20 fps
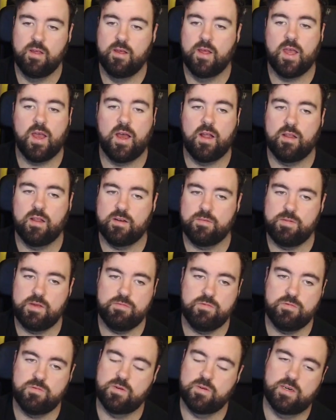A lot of
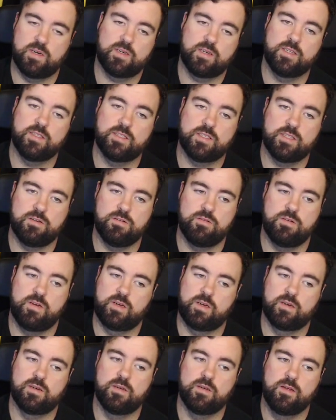people were
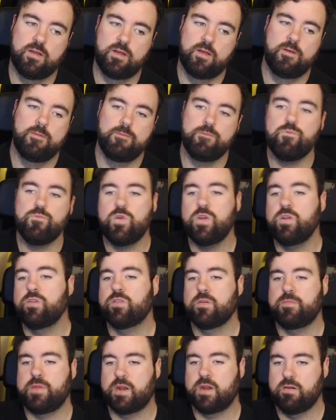considering who's a
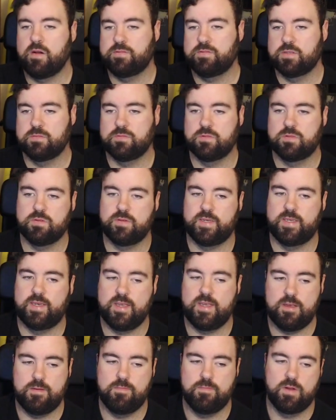better option between
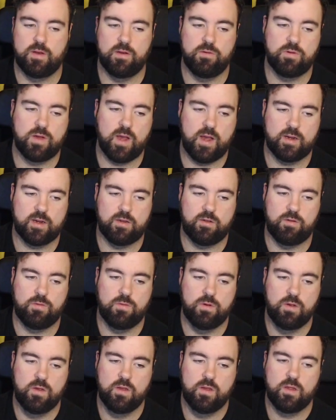him and Lukaku.
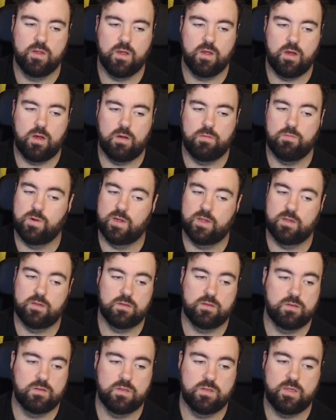Well,
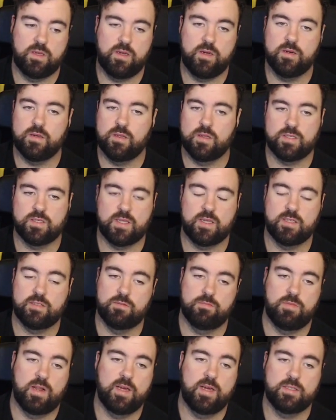here are the stats
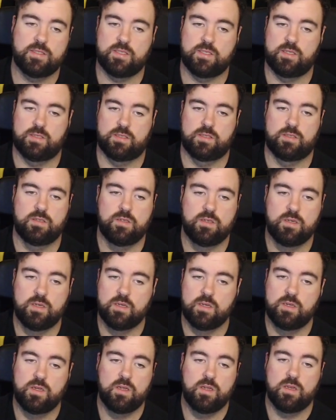from last season.
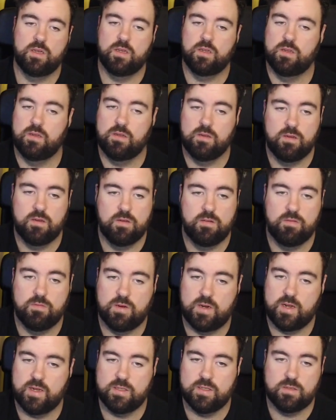
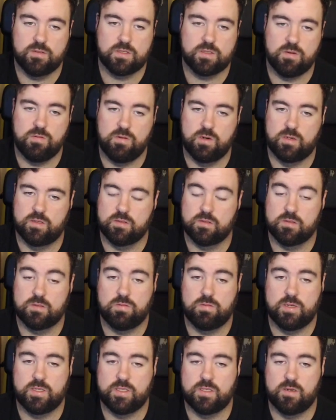Ronaldo scored
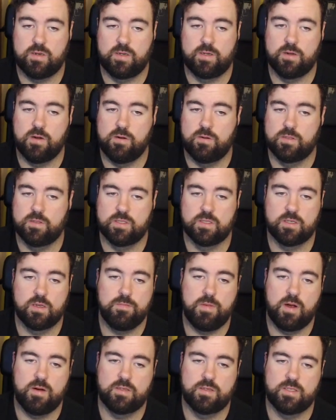29 goals in
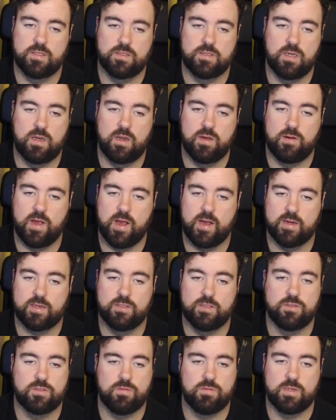comparison to
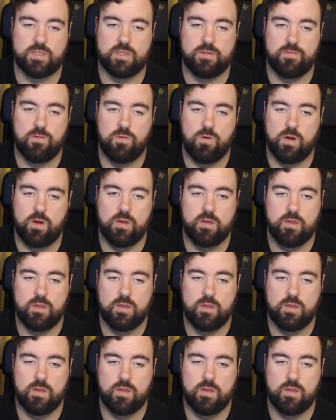Lukaku's 24.